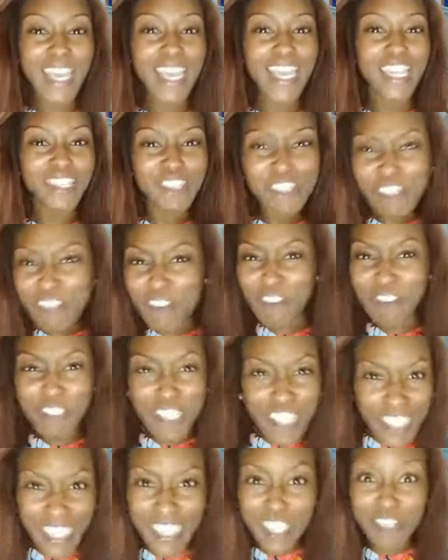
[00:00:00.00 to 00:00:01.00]
You're going to
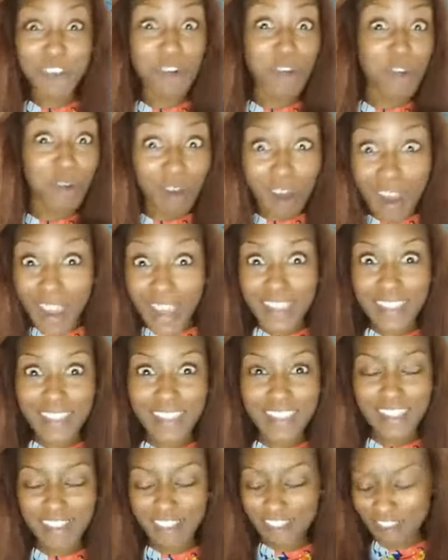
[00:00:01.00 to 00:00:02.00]
need
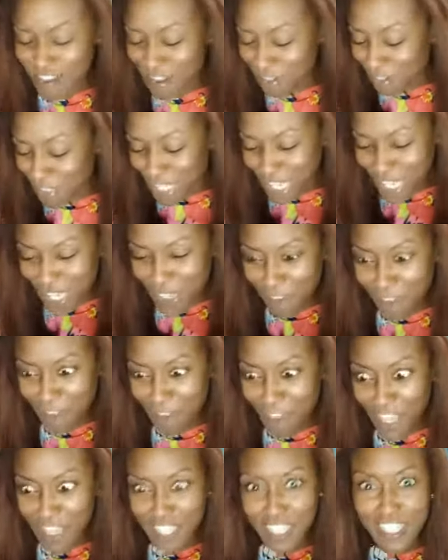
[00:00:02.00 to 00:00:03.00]
Christ. You're going to need the
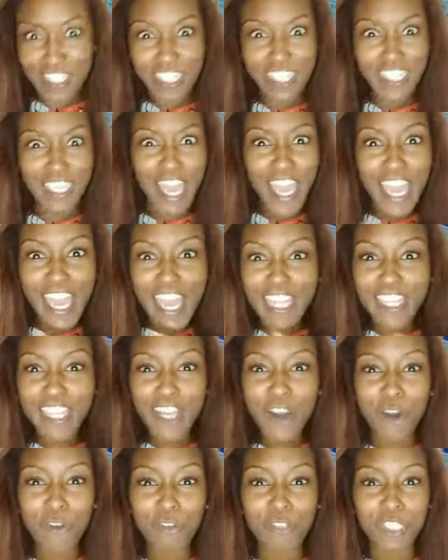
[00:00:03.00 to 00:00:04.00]
Father, Son, and the
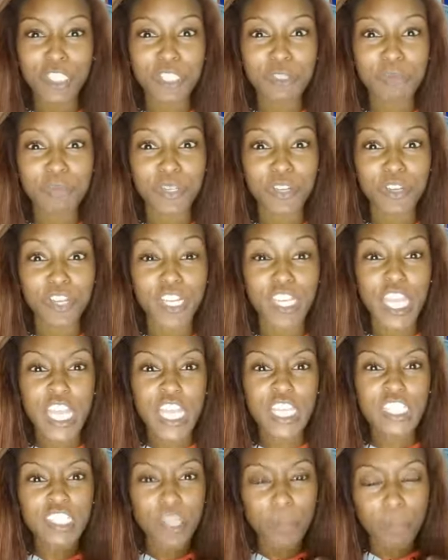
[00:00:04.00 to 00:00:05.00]
Holy Spirit
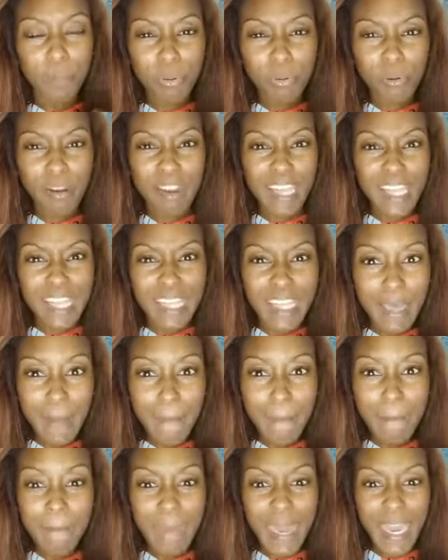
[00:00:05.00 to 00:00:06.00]
to pray that
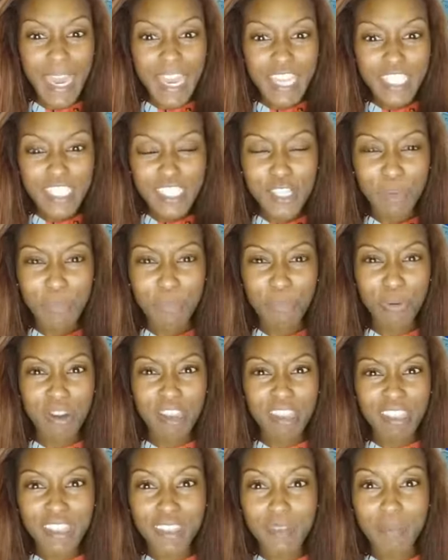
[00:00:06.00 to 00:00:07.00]
man, to
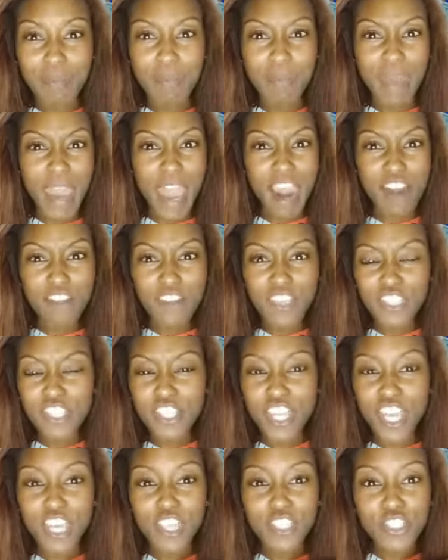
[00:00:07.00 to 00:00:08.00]
pray the marriage,
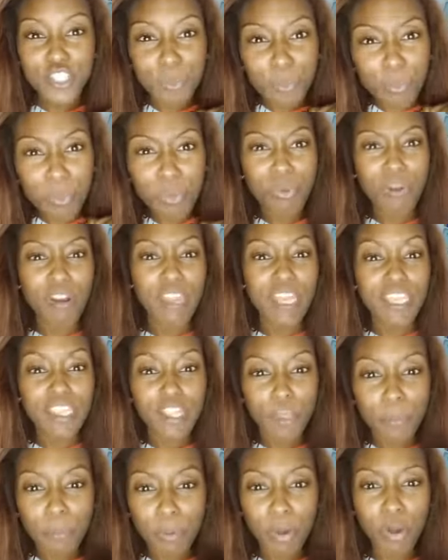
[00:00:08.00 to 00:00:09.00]
to pray
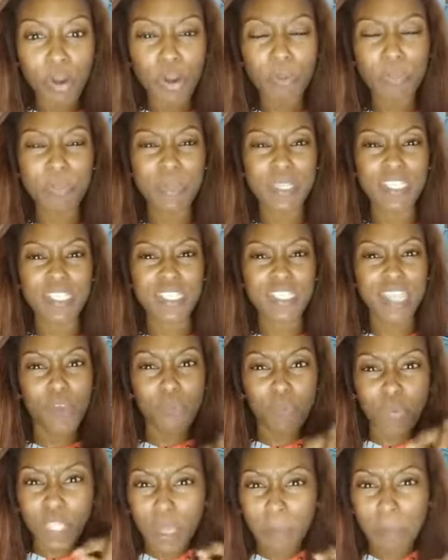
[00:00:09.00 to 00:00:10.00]
the purpose that
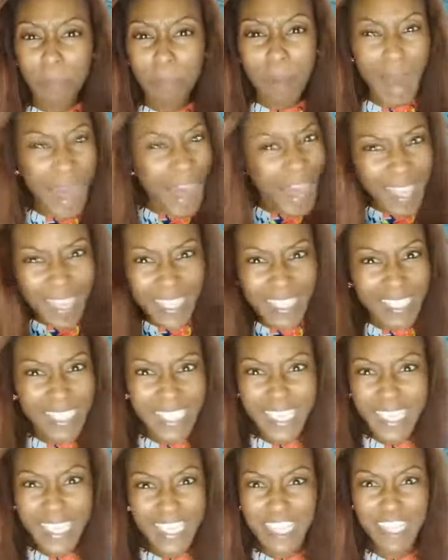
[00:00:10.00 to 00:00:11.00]
will abide
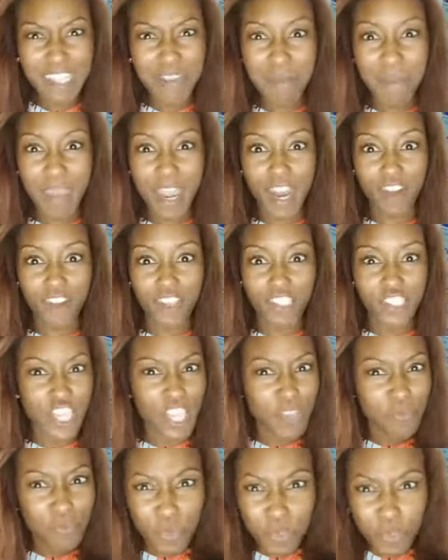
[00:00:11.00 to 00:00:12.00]
in the marriage
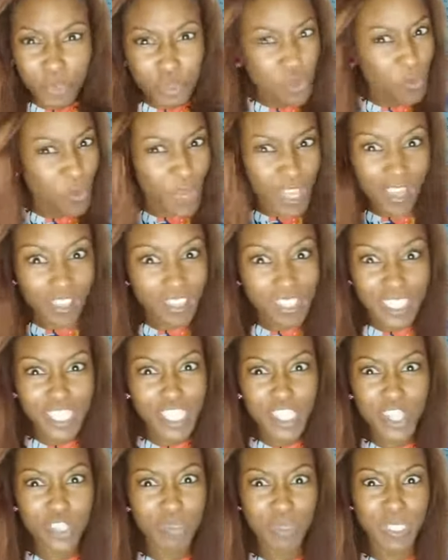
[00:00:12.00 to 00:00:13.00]
and will dwell
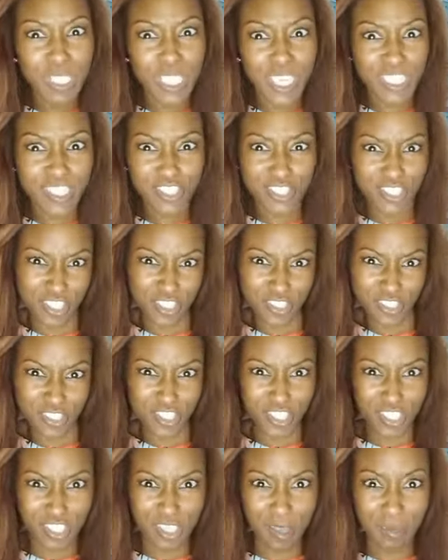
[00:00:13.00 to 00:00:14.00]
in the
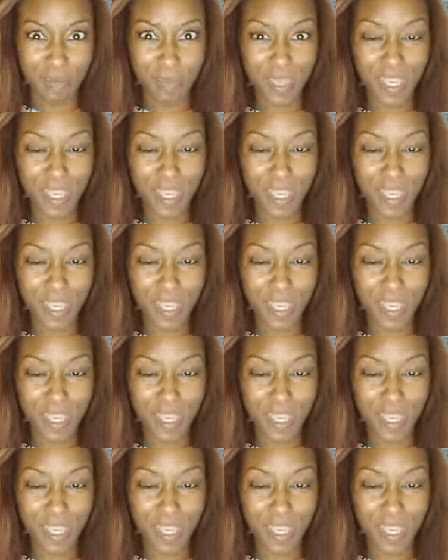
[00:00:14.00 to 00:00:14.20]
relationship.